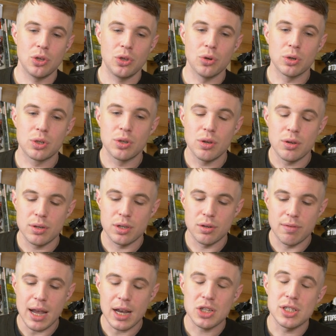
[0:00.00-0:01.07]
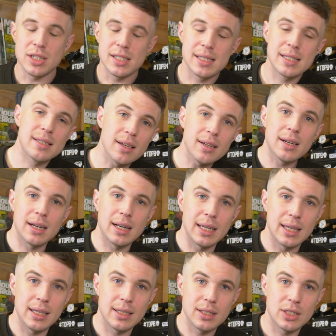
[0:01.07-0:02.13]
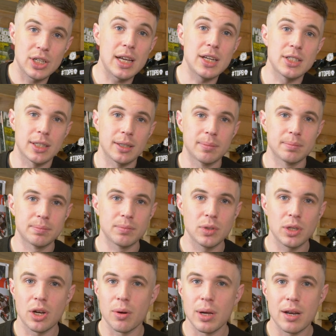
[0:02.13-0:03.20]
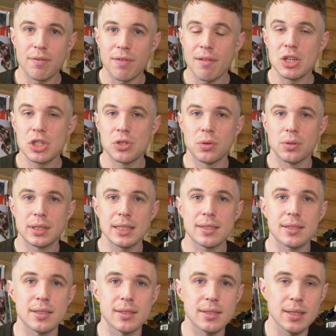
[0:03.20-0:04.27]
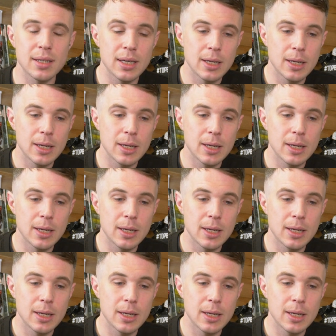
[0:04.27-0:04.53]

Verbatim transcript: Your direction is suddenly changing, you know, in a very short distance.